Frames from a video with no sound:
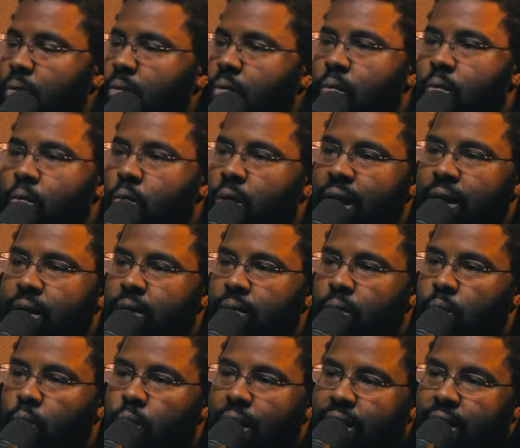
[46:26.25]

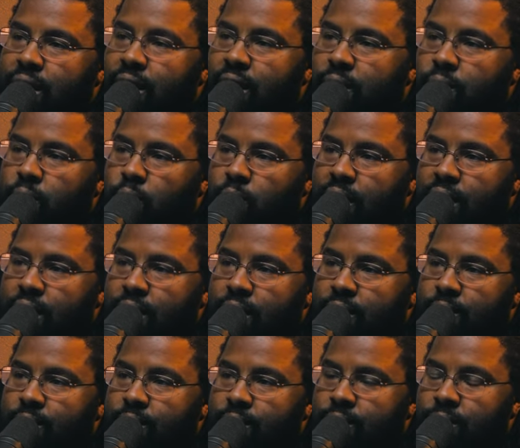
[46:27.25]
when when can
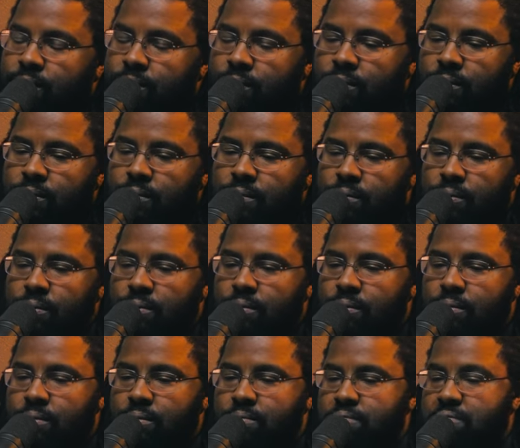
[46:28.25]
we
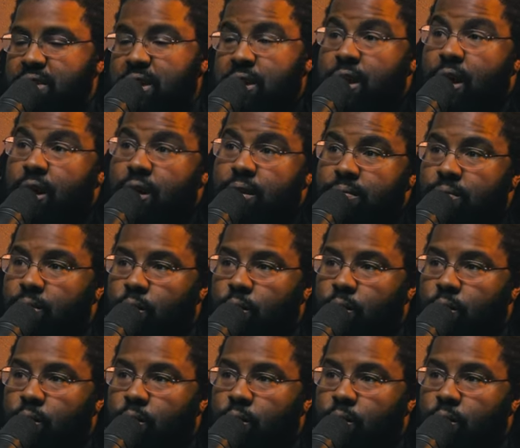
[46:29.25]
be done?